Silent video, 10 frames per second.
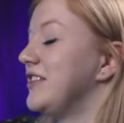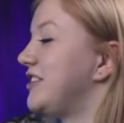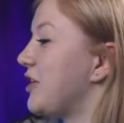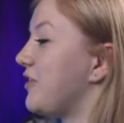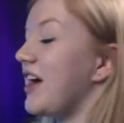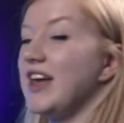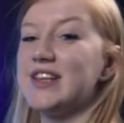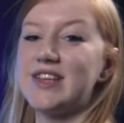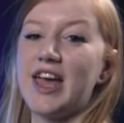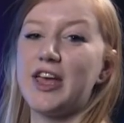So that
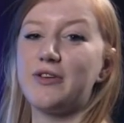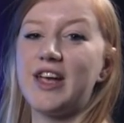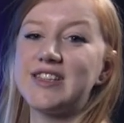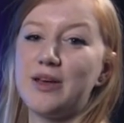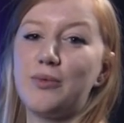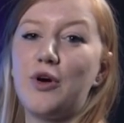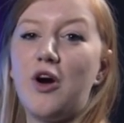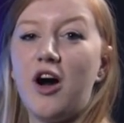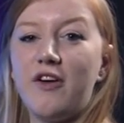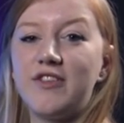is a great
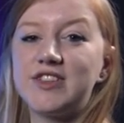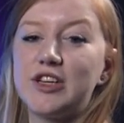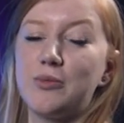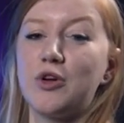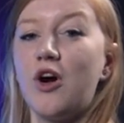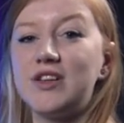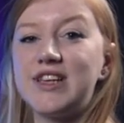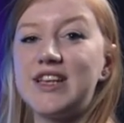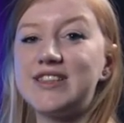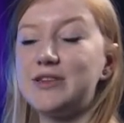example of some
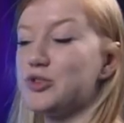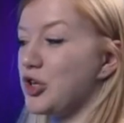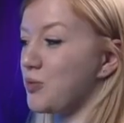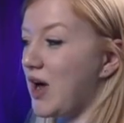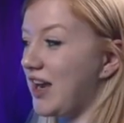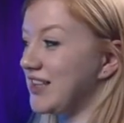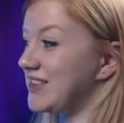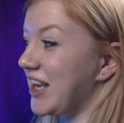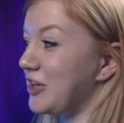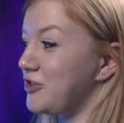Corsair Slipstream
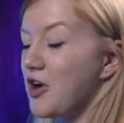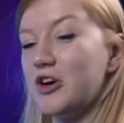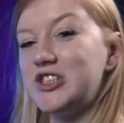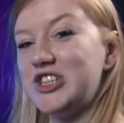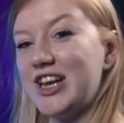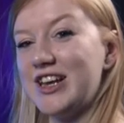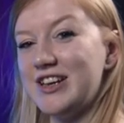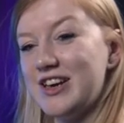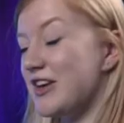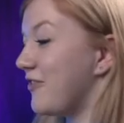wireless technology
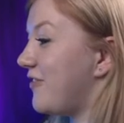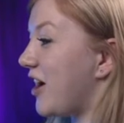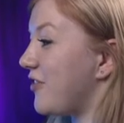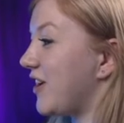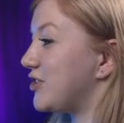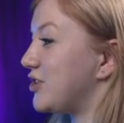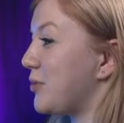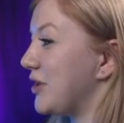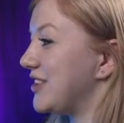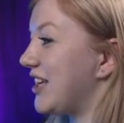very fast
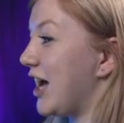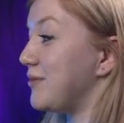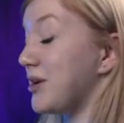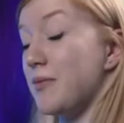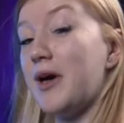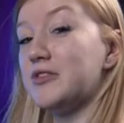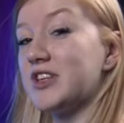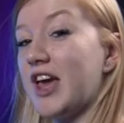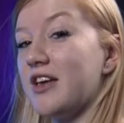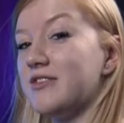response times. I'm about
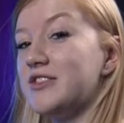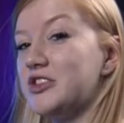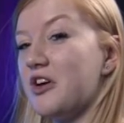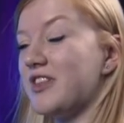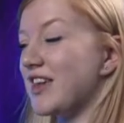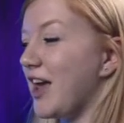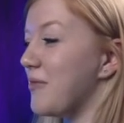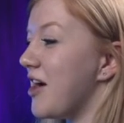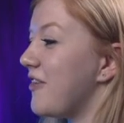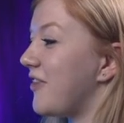to get shot in the
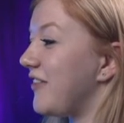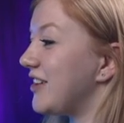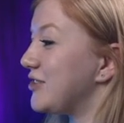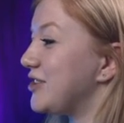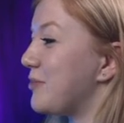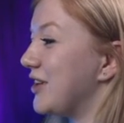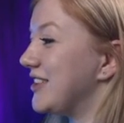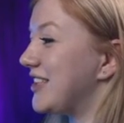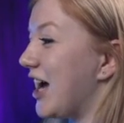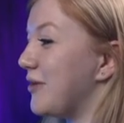game. Very fast
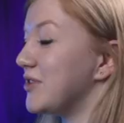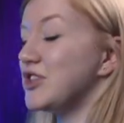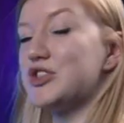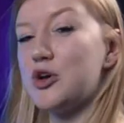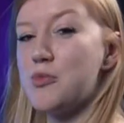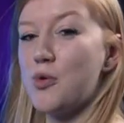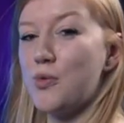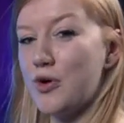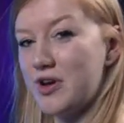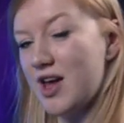response times, sub
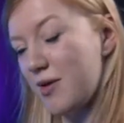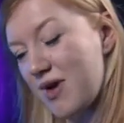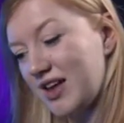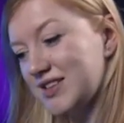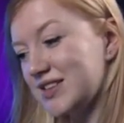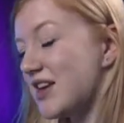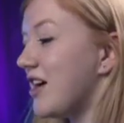1 ms.